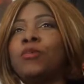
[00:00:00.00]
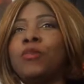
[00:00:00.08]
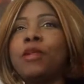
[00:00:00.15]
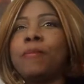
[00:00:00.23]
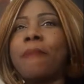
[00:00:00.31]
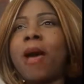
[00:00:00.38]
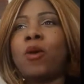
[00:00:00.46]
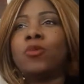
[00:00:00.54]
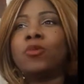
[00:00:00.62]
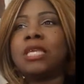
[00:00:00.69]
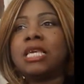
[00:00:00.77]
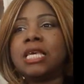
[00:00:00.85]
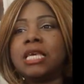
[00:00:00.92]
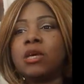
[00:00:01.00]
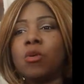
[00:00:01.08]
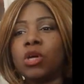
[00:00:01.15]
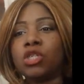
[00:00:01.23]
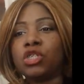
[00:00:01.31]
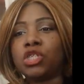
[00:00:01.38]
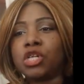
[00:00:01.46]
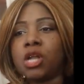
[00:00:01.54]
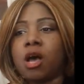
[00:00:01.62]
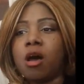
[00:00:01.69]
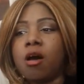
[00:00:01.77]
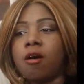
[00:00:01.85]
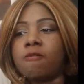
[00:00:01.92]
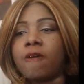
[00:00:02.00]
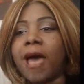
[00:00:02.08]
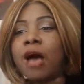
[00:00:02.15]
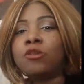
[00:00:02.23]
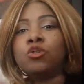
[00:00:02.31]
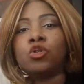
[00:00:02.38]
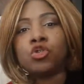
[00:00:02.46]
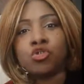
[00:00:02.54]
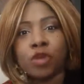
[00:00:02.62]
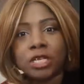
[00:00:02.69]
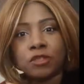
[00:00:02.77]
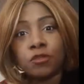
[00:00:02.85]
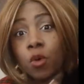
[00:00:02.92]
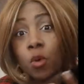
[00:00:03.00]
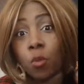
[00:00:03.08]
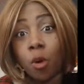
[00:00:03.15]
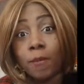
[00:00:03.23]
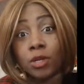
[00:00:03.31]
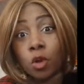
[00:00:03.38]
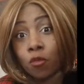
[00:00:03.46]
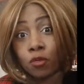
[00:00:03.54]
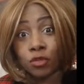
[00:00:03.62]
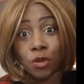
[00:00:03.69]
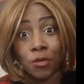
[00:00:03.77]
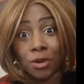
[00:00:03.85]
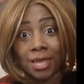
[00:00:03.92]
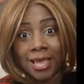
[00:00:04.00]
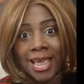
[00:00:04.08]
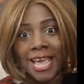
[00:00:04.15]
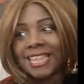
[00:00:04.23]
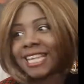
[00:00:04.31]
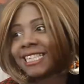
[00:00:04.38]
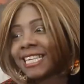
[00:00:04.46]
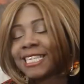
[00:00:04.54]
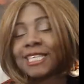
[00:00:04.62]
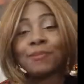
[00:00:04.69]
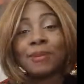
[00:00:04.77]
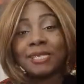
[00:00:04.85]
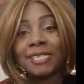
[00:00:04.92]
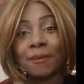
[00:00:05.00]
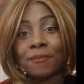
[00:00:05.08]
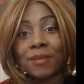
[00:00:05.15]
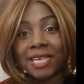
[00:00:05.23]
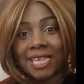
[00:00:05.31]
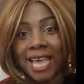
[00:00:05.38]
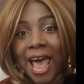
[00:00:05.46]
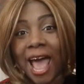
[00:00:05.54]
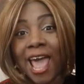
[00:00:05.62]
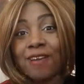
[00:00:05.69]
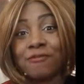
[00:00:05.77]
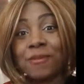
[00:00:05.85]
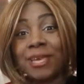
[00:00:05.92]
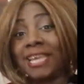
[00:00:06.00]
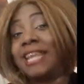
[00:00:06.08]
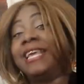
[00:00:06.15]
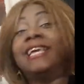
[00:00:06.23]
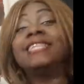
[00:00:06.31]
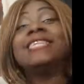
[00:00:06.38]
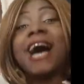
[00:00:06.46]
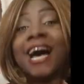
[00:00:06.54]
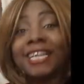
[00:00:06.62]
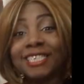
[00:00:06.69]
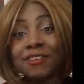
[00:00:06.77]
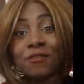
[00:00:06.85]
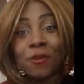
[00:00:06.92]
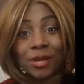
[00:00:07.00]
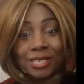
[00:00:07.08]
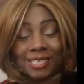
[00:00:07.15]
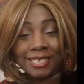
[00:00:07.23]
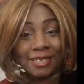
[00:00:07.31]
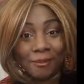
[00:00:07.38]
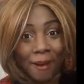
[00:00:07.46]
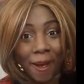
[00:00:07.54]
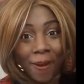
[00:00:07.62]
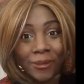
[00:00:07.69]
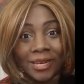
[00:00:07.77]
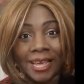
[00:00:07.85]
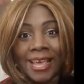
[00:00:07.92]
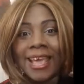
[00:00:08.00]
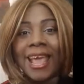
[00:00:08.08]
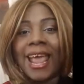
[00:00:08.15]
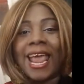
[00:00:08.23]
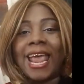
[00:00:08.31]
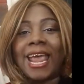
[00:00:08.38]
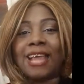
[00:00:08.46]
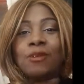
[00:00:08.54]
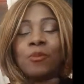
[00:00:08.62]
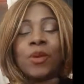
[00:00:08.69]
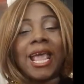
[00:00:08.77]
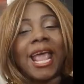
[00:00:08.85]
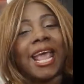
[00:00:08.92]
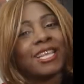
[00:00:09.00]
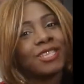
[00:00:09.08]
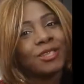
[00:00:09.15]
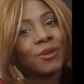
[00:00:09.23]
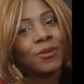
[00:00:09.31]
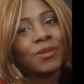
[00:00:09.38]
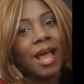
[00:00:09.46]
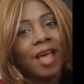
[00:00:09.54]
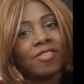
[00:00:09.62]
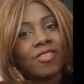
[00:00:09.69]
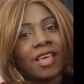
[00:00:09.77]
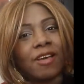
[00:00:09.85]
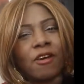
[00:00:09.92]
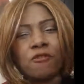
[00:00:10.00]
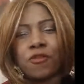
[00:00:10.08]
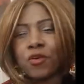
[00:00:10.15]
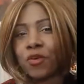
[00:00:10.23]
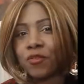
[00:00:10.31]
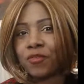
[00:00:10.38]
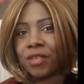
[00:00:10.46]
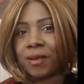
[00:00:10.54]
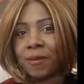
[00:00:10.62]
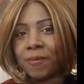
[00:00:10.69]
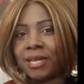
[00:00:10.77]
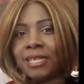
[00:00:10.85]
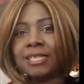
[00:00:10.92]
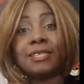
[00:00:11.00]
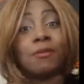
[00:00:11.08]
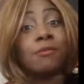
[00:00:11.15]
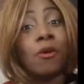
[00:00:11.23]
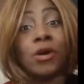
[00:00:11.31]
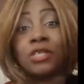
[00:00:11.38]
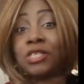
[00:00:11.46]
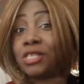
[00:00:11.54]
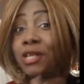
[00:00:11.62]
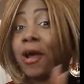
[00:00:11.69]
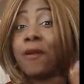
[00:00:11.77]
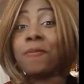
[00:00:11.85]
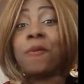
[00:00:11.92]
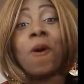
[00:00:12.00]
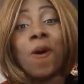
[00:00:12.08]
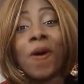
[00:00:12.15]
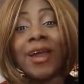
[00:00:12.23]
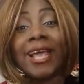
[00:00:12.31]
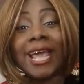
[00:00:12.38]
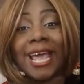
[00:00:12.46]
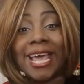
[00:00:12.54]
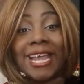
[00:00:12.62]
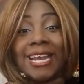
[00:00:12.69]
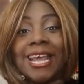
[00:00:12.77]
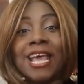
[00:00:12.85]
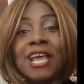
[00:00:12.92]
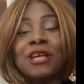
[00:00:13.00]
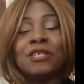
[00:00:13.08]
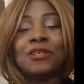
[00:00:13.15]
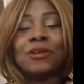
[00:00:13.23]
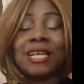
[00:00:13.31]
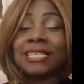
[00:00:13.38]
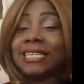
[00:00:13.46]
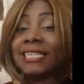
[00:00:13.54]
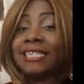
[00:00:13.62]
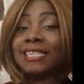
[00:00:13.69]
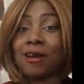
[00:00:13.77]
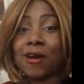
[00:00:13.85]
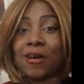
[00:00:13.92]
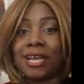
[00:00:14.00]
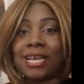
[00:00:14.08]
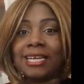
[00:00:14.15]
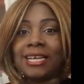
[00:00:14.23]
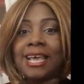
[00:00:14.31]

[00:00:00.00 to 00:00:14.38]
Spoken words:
bit about the question of how to dress for a woman over 30. Now, this has been something that I have been getting tons of questions about, and we answered, I think, a few of them, and then some more just started pouring in. So let's get started.